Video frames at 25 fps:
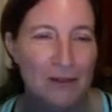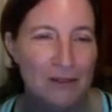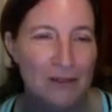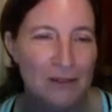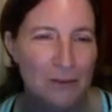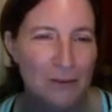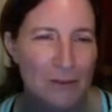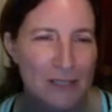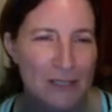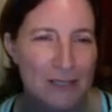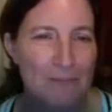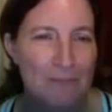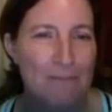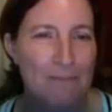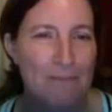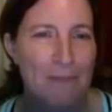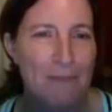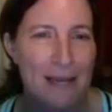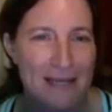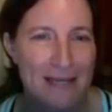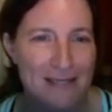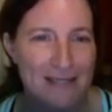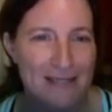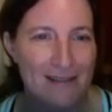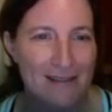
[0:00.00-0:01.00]
So what is
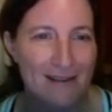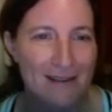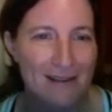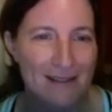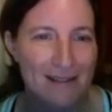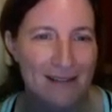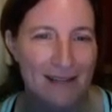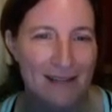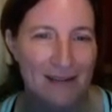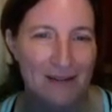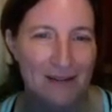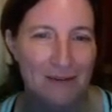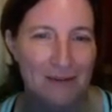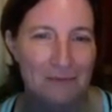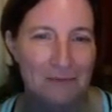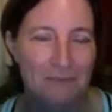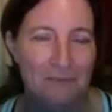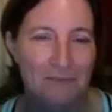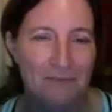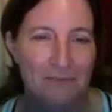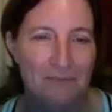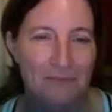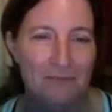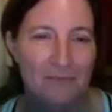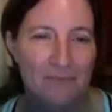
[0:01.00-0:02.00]
baseline data?
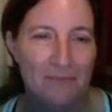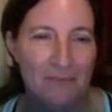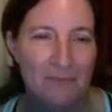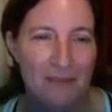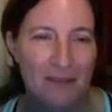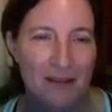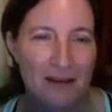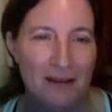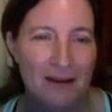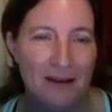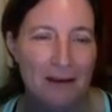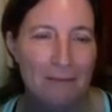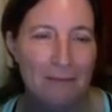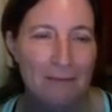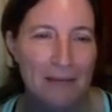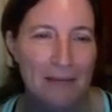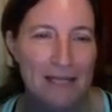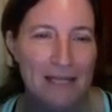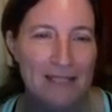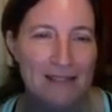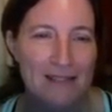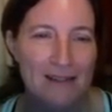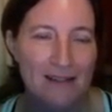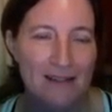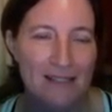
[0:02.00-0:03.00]

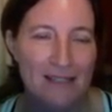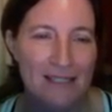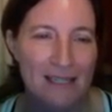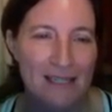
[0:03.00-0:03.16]
Baseline